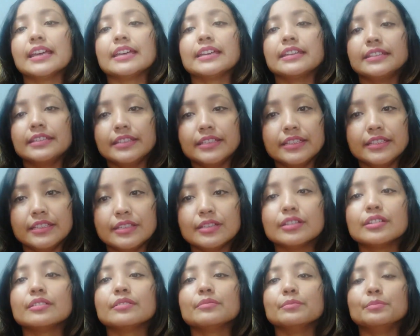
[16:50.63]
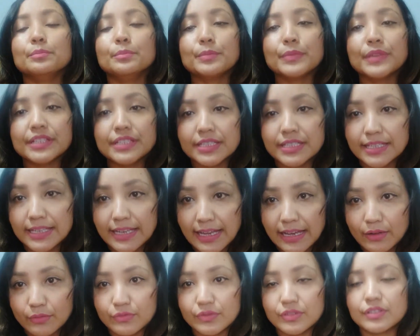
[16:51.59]
he missed
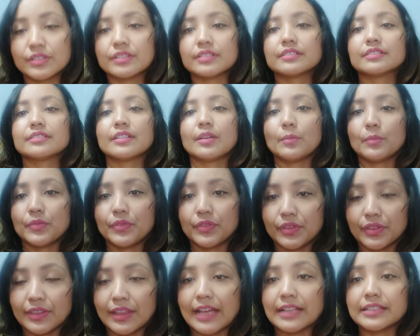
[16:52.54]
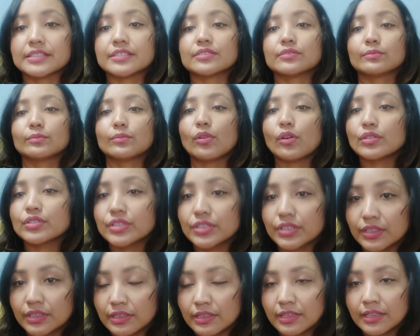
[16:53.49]
out something that's
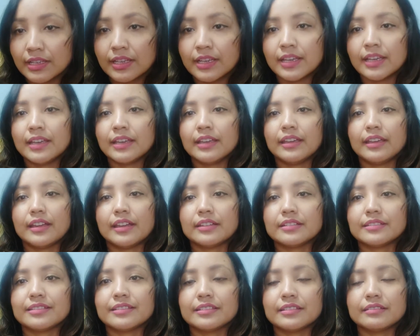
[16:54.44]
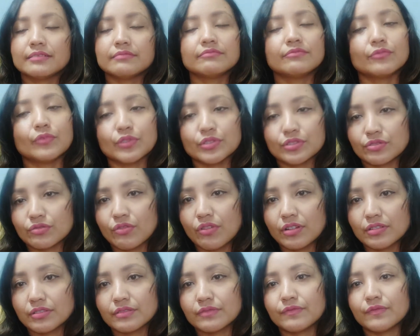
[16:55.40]
mortal and was
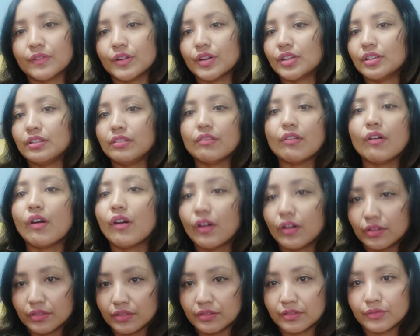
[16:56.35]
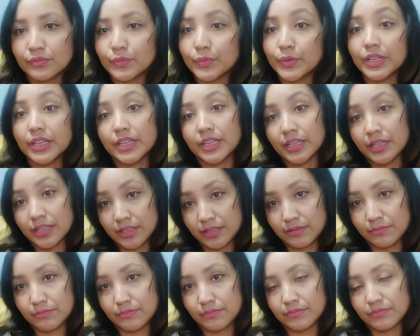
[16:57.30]
not for long with
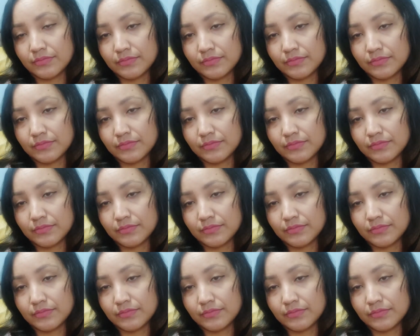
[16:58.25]
him.